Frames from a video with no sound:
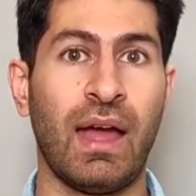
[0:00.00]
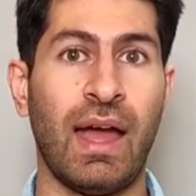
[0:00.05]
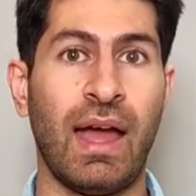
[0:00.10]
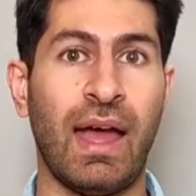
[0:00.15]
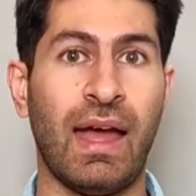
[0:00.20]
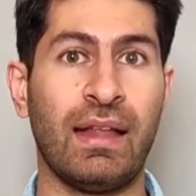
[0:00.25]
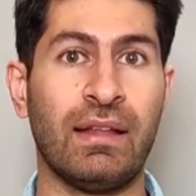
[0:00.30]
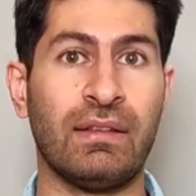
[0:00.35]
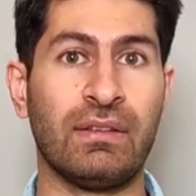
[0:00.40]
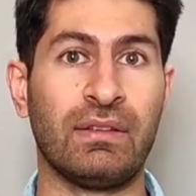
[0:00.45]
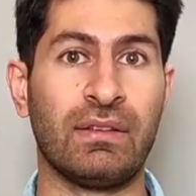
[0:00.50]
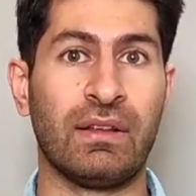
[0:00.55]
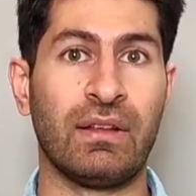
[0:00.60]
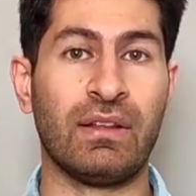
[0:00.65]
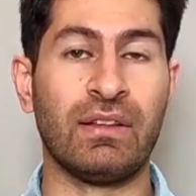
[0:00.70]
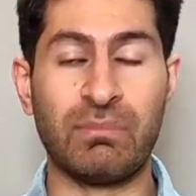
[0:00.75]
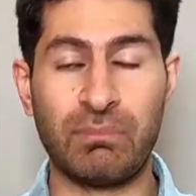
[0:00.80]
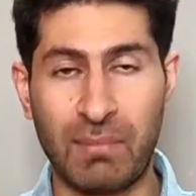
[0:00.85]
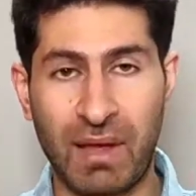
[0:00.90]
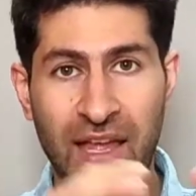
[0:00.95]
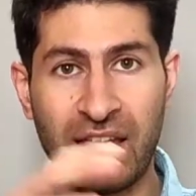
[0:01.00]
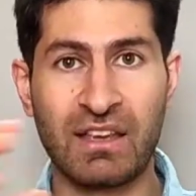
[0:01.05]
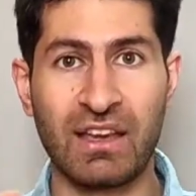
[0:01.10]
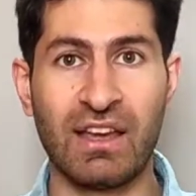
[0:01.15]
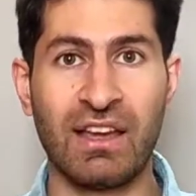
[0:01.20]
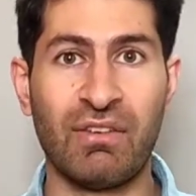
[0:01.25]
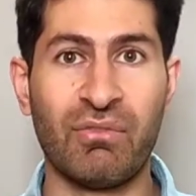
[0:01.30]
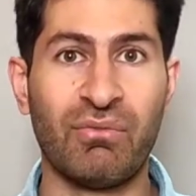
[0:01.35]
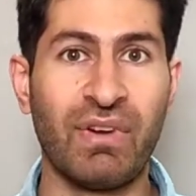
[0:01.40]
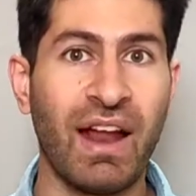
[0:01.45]
and make
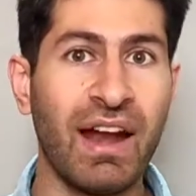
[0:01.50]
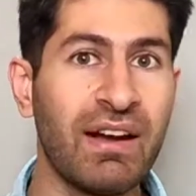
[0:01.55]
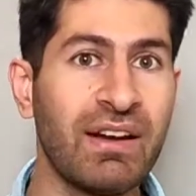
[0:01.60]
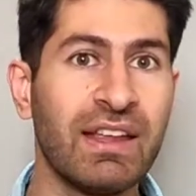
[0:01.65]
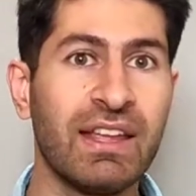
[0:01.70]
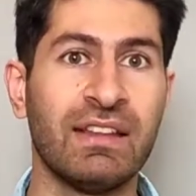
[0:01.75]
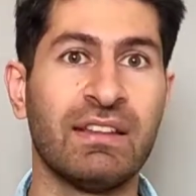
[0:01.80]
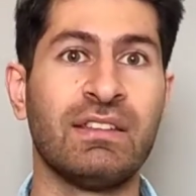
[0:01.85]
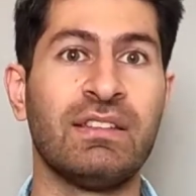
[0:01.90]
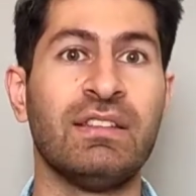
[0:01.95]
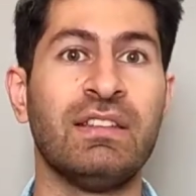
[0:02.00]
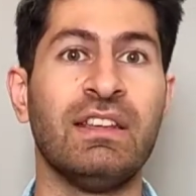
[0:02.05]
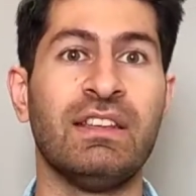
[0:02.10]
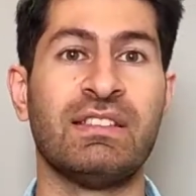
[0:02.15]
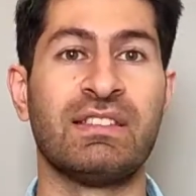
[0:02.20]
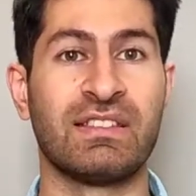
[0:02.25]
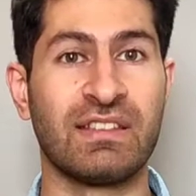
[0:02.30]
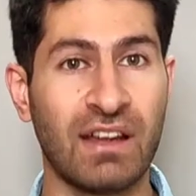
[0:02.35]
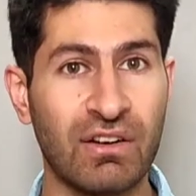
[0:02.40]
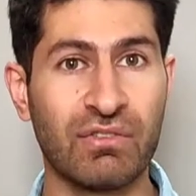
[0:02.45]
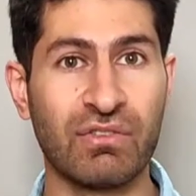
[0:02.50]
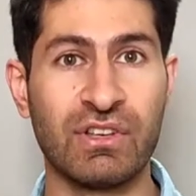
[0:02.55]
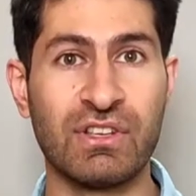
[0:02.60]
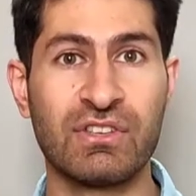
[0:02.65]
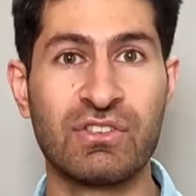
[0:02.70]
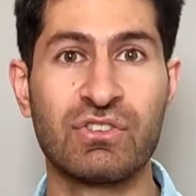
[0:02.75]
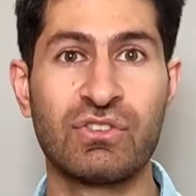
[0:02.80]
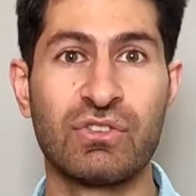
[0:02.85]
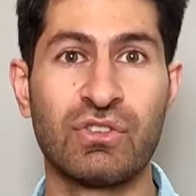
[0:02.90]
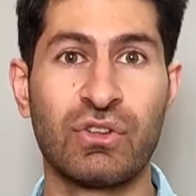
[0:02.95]
a variety
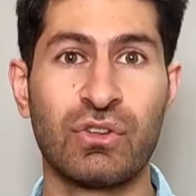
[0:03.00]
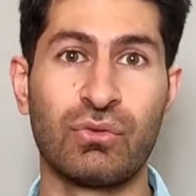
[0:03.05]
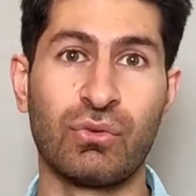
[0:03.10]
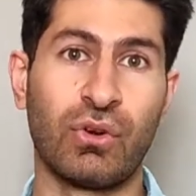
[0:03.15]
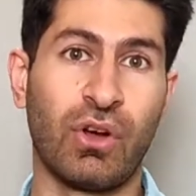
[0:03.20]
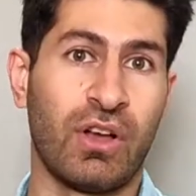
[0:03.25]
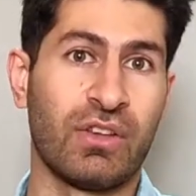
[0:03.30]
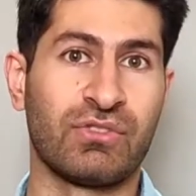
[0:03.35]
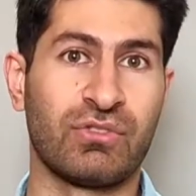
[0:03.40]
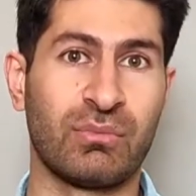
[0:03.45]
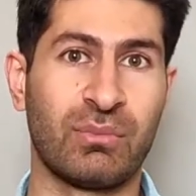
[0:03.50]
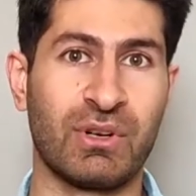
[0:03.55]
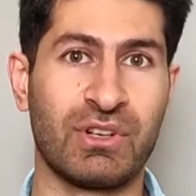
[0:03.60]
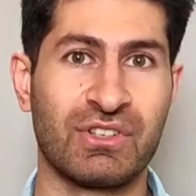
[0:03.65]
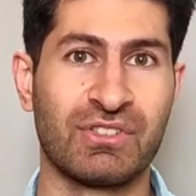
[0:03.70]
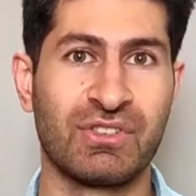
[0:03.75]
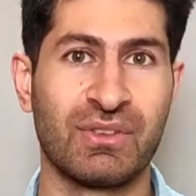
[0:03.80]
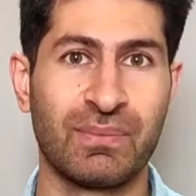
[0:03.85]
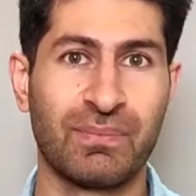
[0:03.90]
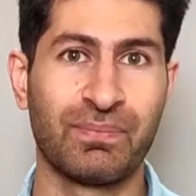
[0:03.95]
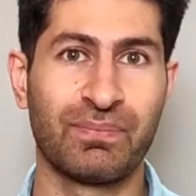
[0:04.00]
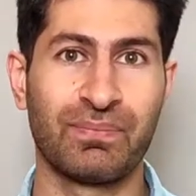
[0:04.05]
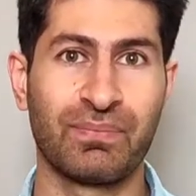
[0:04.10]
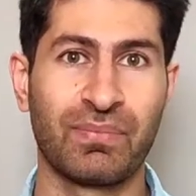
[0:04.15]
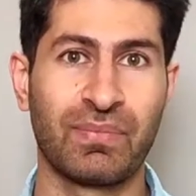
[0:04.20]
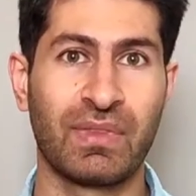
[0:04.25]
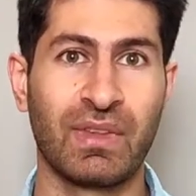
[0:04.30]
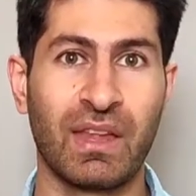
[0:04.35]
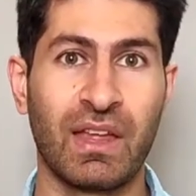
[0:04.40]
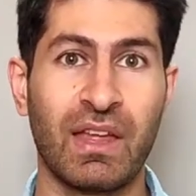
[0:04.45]
service to customers.
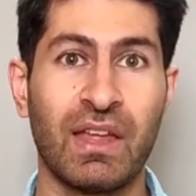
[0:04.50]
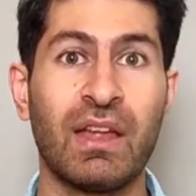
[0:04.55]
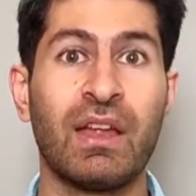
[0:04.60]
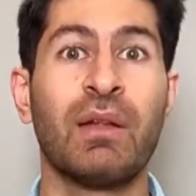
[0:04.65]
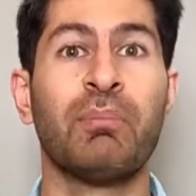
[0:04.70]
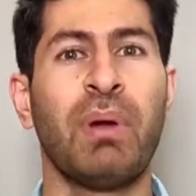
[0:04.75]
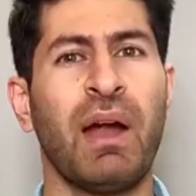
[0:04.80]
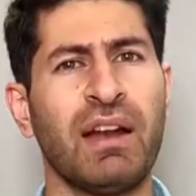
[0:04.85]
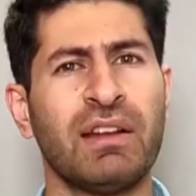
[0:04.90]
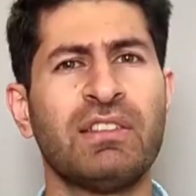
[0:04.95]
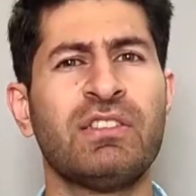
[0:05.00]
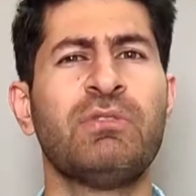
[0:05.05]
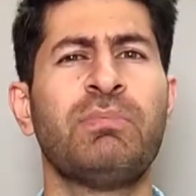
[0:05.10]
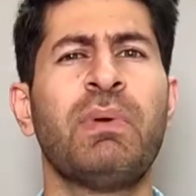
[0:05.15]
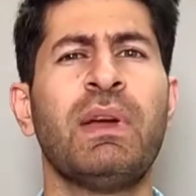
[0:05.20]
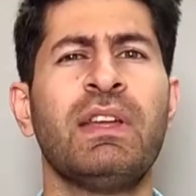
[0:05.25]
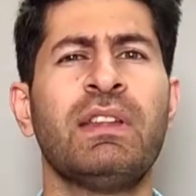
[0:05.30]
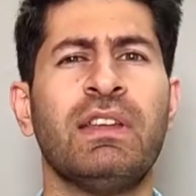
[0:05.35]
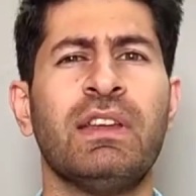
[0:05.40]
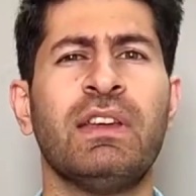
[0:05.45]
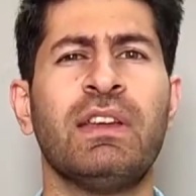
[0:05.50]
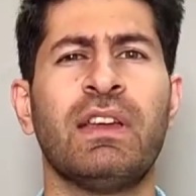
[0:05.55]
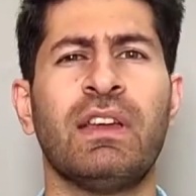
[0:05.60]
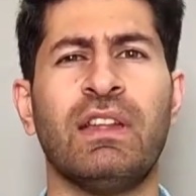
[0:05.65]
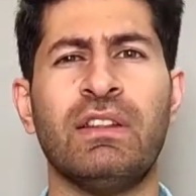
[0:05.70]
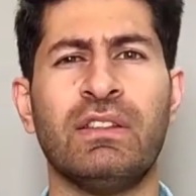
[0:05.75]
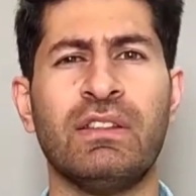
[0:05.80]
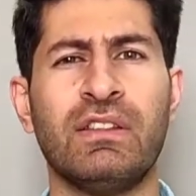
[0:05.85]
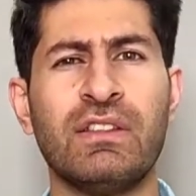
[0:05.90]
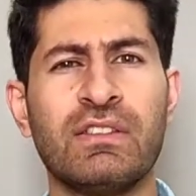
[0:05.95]
Participating
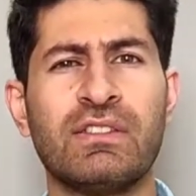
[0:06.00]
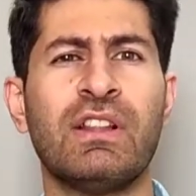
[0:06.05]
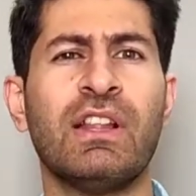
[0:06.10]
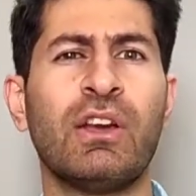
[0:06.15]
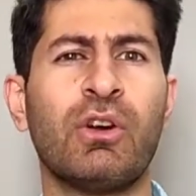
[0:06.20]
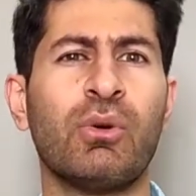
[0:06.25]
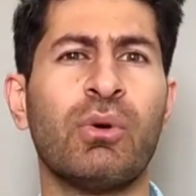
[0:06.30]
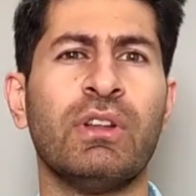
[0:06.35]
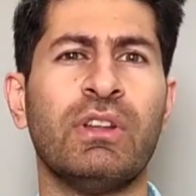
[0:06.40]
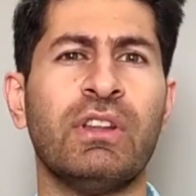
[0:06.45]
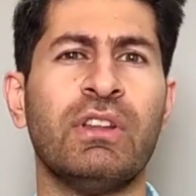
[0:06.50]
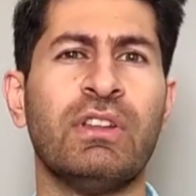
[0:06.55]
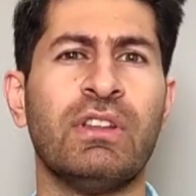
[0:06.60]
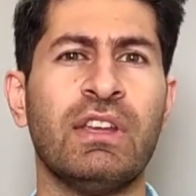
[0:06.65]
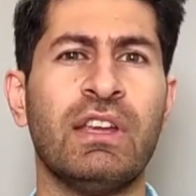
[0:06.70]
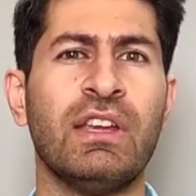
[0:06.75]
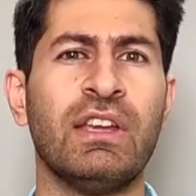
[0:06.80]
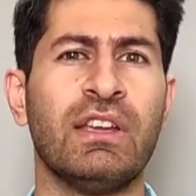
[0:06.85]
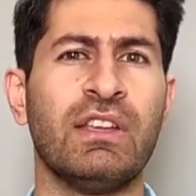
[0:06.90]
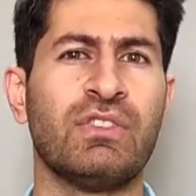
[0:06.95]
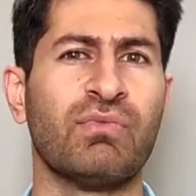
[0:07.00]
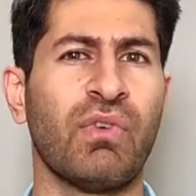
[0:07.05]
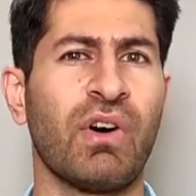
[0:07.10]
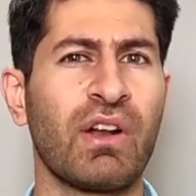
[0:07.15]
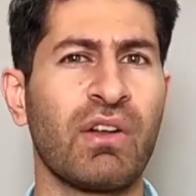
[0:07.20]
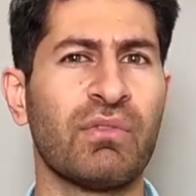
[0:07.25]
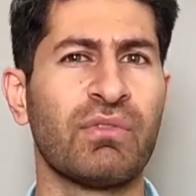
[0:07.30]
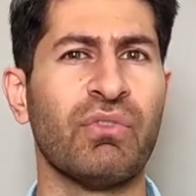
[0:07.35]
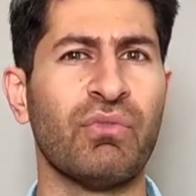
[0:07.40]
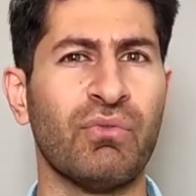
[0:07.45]
in this liquidity is one
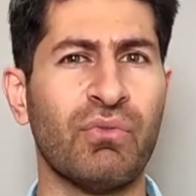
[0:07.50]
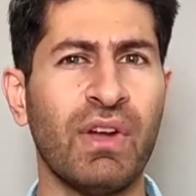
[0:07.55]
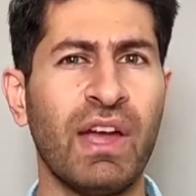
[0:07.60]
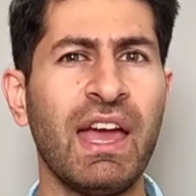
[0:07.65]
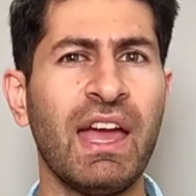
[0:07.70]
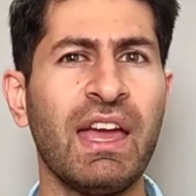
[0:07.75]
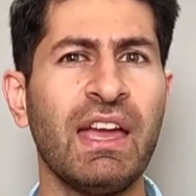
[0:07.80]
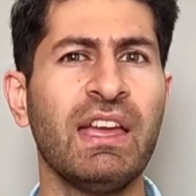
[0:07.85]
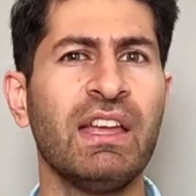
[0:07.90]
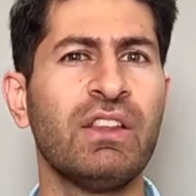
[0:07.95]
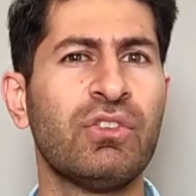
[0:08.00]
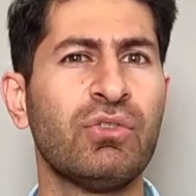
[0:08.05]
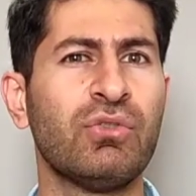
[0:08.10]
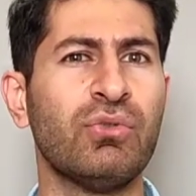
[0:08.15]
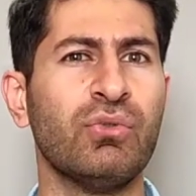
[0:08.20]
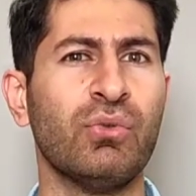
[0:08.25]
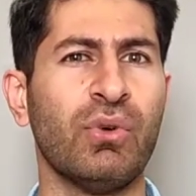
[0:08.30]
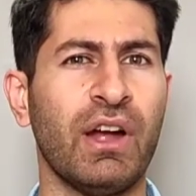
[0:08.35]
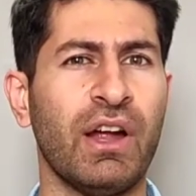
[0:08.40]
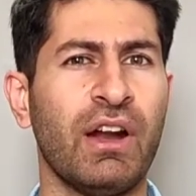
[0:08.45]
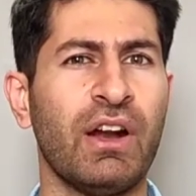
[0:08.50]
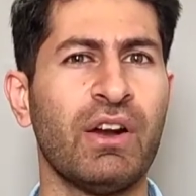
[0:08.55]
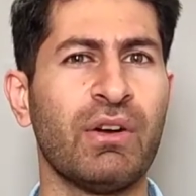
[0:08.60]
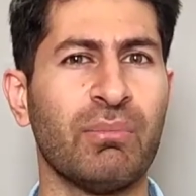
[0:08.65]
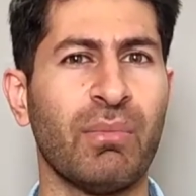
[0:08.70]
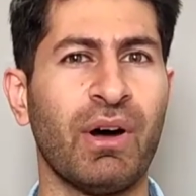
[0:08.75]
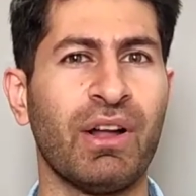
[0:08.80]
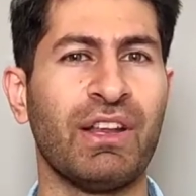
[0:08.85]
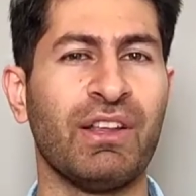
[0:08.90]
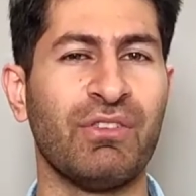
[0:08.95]
of the ways to
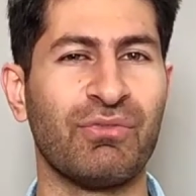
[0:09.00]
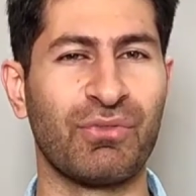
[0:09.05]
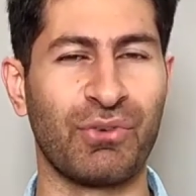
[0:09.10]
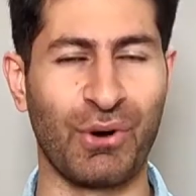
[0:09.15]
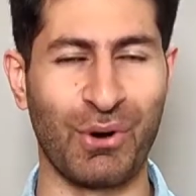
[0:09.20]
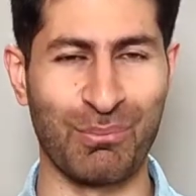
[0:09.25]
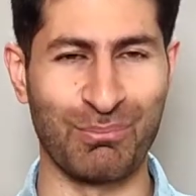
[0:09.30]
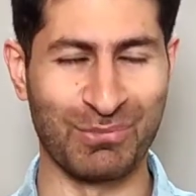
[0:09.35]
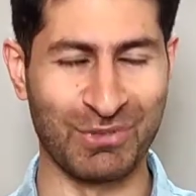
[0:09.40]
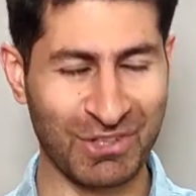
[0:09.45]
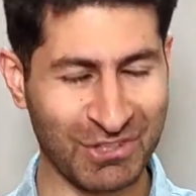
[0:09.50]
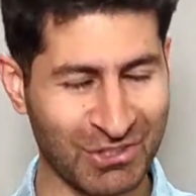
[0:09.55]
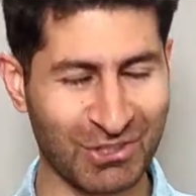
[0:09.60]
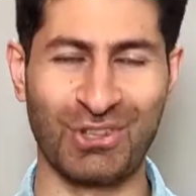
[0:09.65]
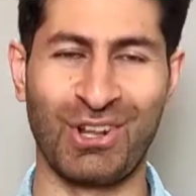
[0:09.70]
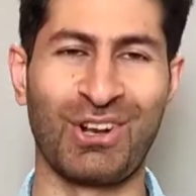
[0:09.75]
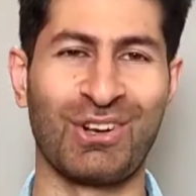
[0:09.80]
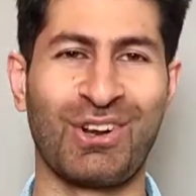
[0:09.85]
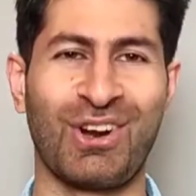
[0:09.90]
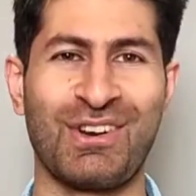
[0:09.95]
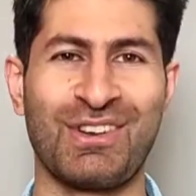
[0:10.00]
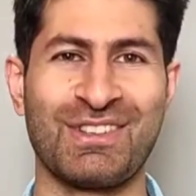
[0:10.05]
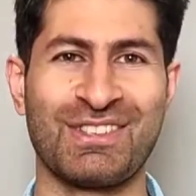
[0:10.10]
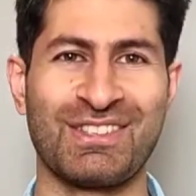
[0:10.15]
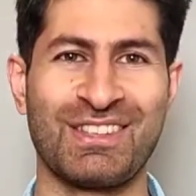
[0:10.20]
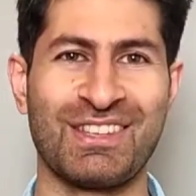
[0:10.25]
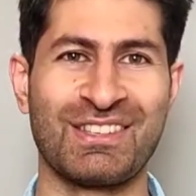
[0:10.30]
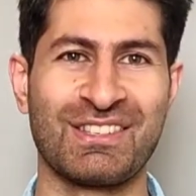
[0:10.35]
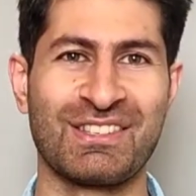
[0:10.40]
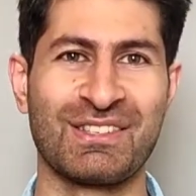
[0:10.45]
earn money from digital
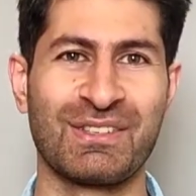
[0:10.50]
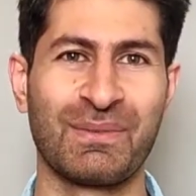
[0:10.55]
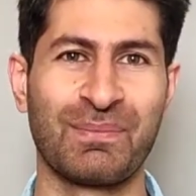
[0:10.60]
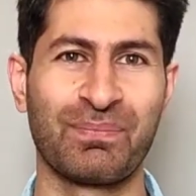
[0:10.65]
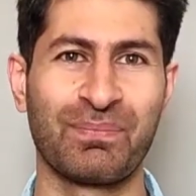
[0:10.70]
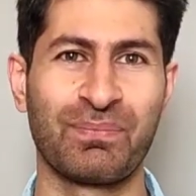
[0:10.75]
currencies.